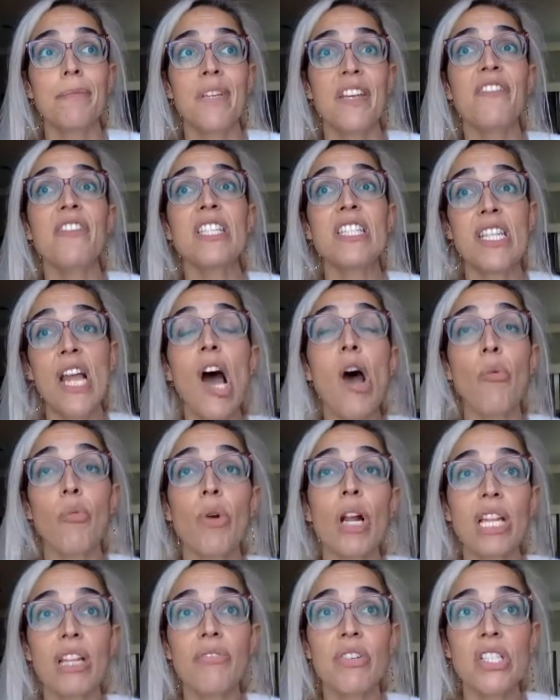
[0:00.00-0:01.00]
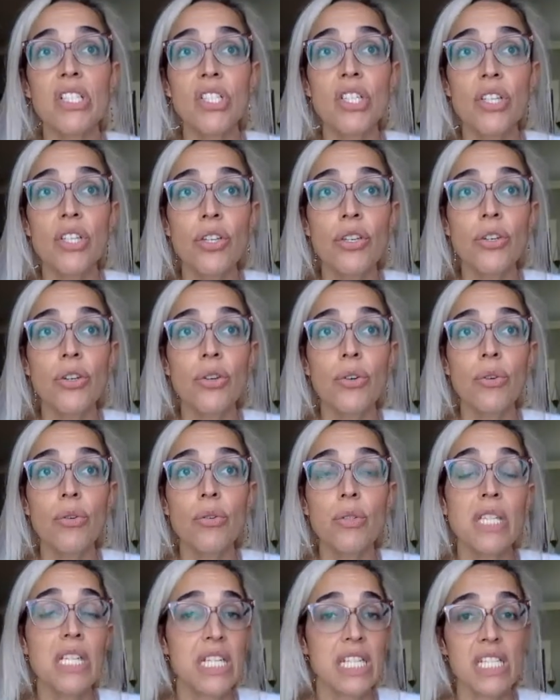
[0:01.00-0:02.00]
If it's not relevant to you,
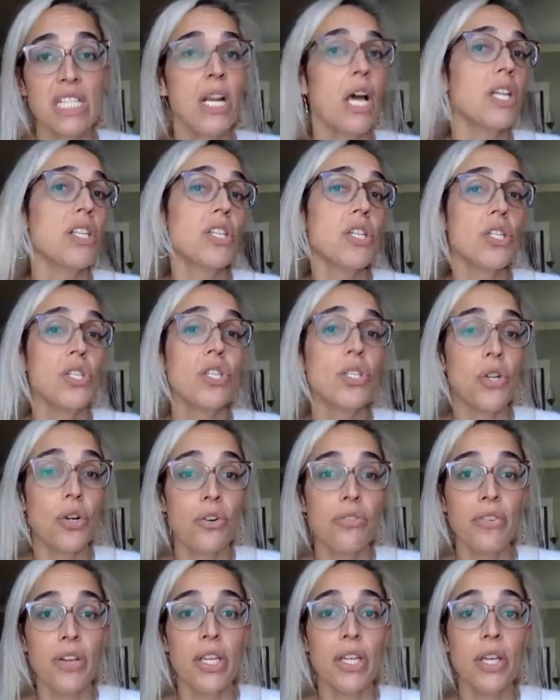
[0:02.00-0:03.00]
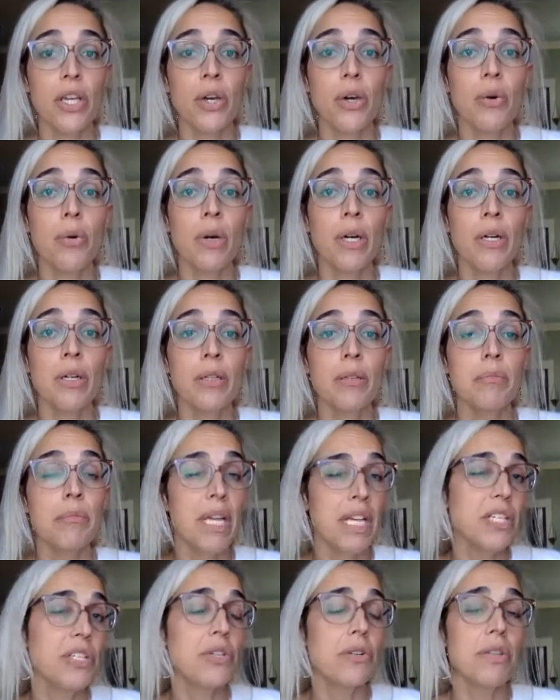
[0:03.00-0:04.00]
then it's not serving you.
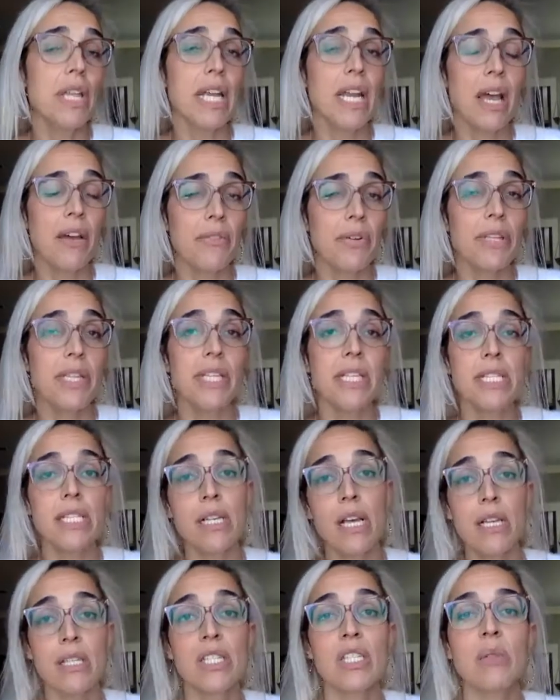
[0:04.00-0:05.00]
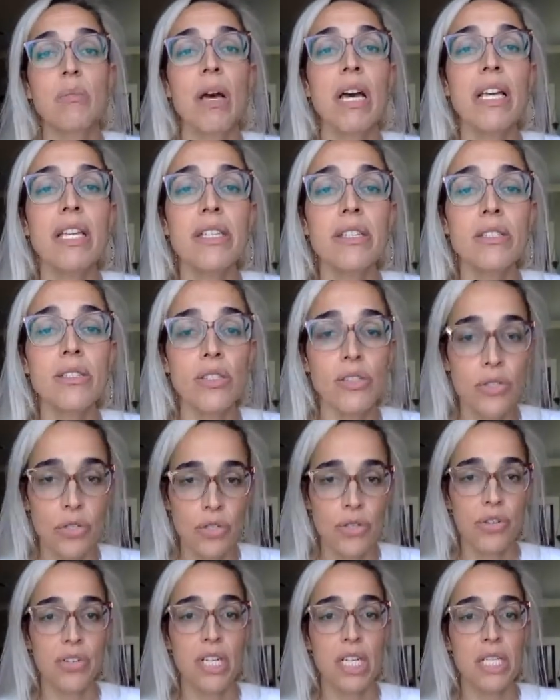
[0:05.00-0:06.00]
Make sure that everything is customized to
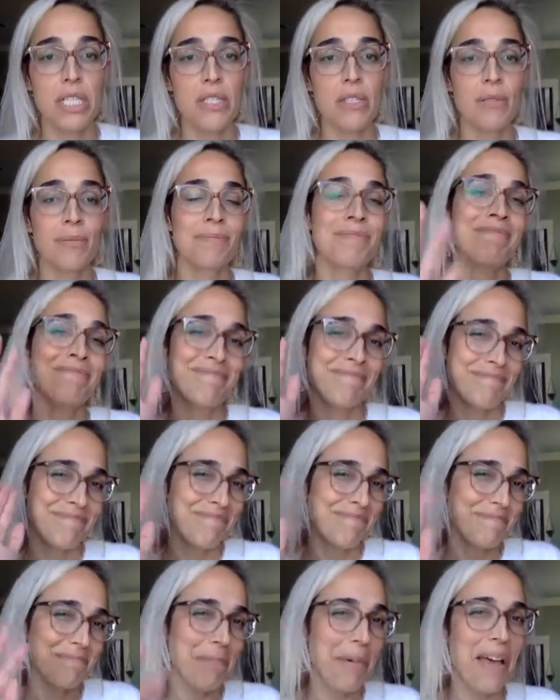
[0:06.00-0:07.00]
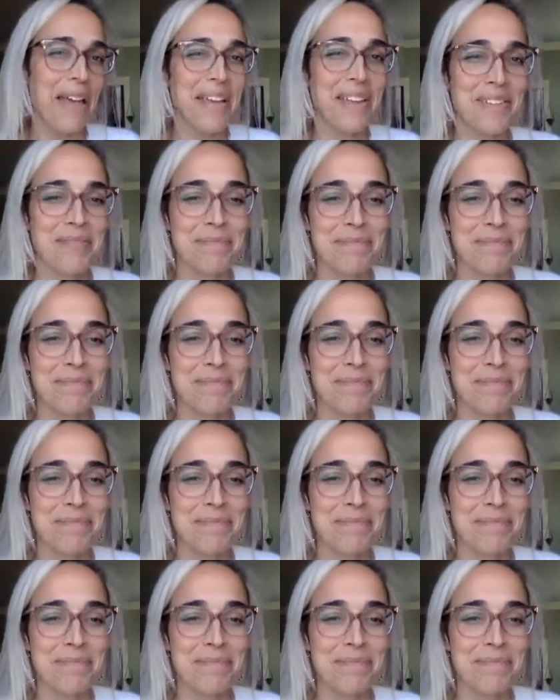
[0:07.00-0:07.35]
your needs. Bye.